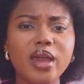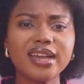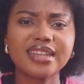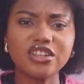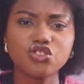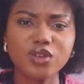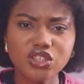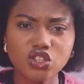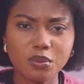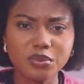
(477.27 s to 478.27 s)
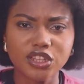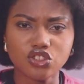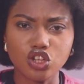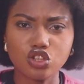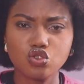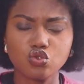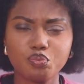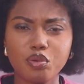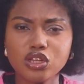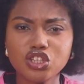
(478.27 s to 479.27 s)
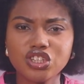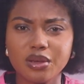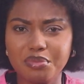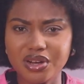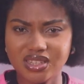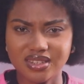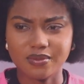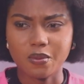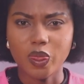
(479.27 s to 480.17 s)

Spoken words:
exaggerate something just to punish a person?